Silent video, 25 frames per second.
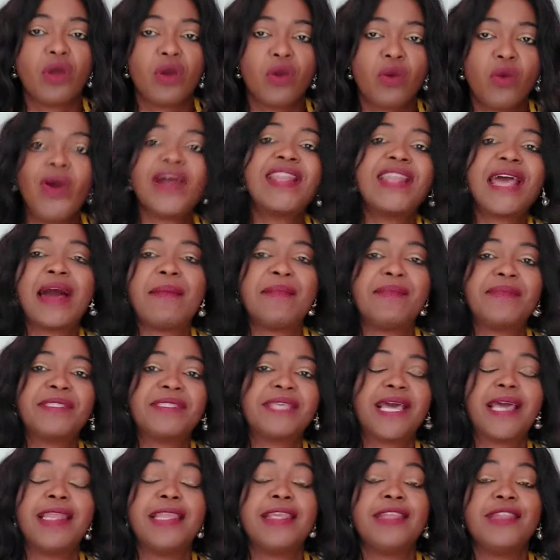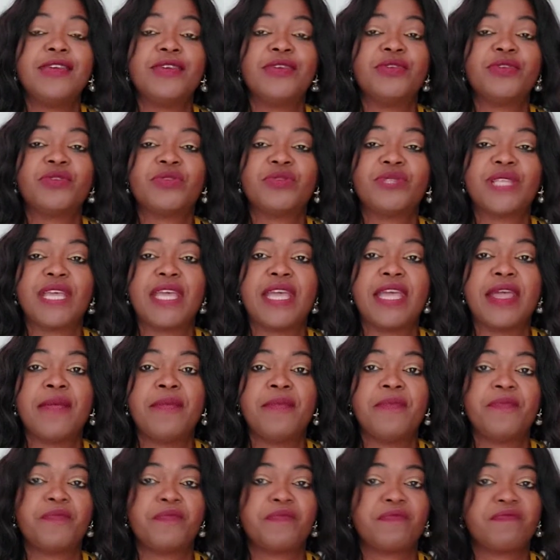What I'm telling you
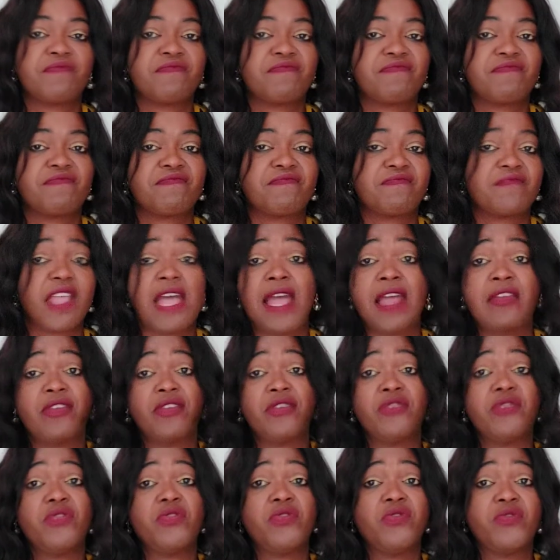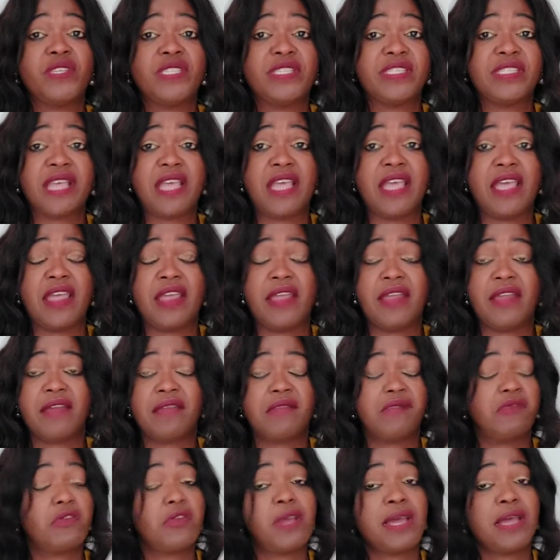today I don't know who is there.
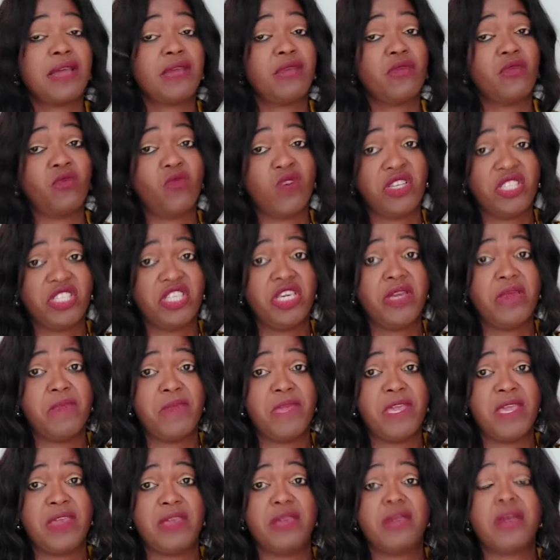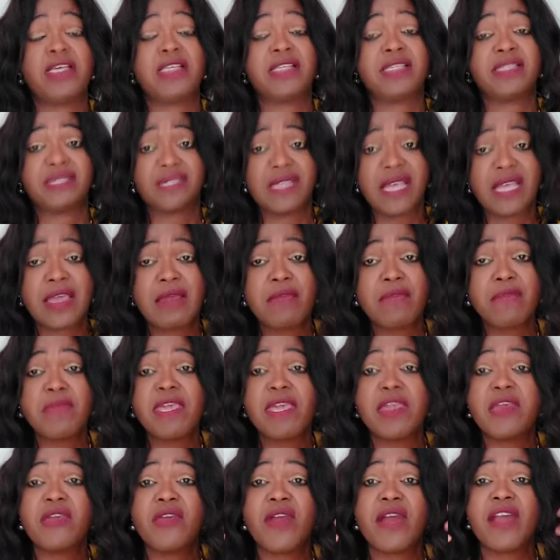You are watching me, you are seeing
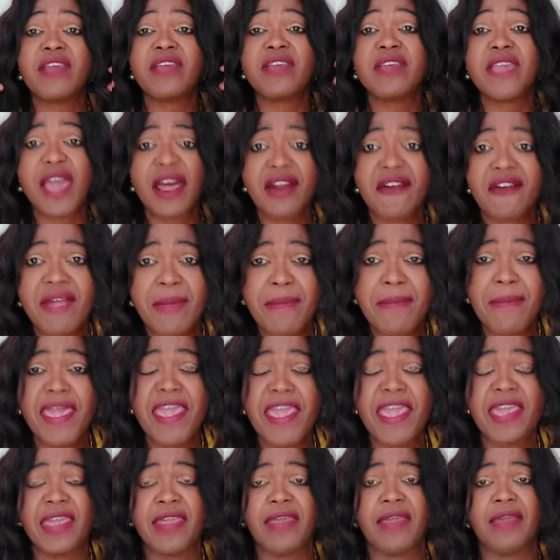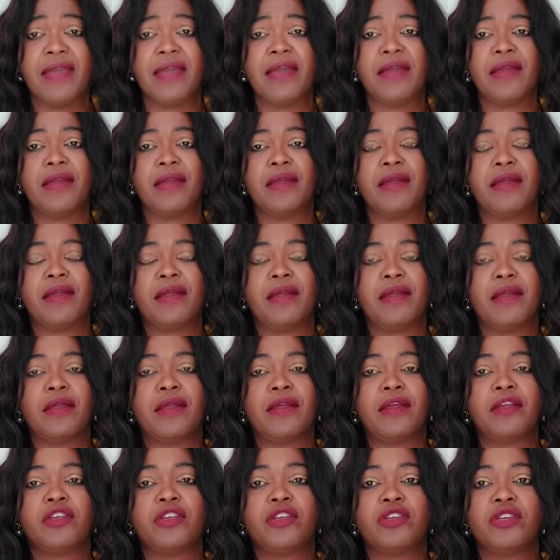me, you are hearing me.
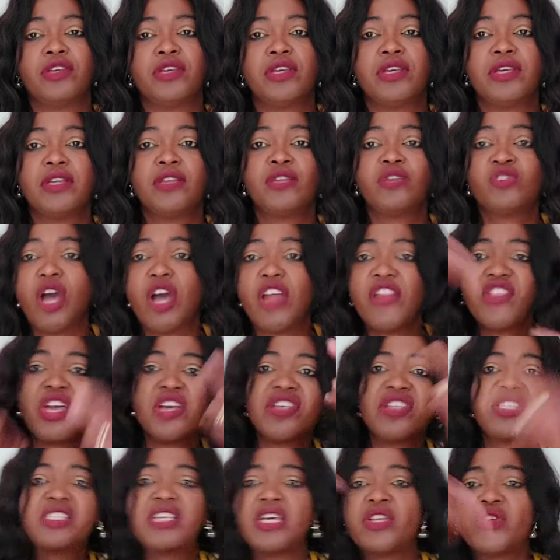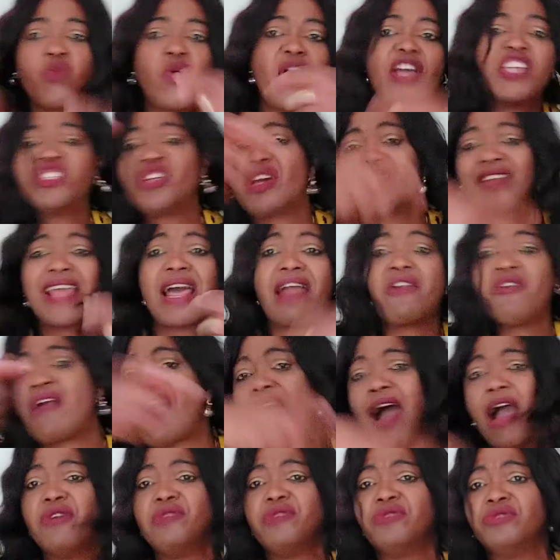Turn your situation
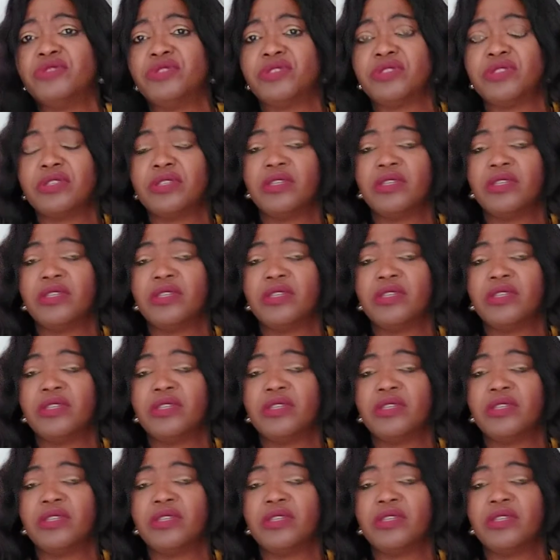around.